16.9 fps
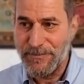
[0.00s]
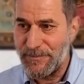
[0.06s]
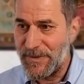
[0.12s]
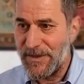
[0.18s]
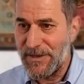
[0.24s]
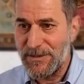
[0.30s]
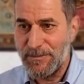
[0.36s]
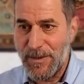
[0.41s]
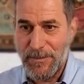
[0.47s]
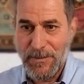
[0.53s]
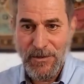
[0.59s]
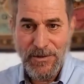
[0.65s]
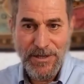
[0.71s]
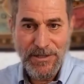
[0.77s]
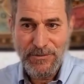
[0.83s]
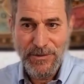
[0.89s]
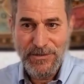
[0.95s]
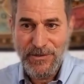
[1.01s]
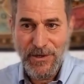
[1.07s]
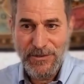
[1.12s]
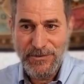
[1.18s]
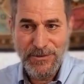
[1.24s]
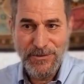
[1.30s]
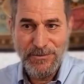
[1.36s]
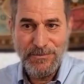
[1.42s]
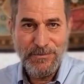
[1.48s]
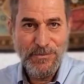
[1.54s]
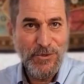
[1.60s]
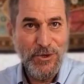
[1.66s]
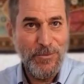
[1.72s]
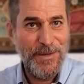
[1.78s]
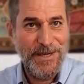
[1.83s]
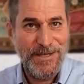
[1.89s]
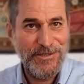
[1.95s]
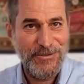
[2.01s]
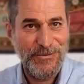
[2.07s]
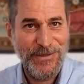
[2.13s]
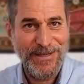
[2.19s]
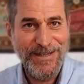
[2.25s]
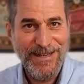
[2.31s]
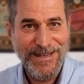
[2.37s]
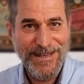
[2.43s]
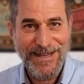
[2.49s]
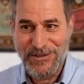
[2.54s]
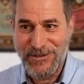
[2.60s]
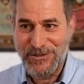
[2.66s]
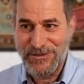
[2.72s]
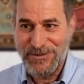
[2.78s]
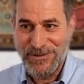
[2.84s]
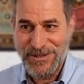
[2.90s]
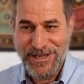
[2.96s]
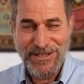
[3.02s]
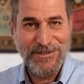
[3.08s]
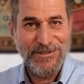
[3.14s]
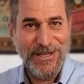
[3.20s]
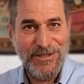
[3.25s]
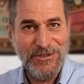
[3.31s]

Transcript: because biblical history is also human history. It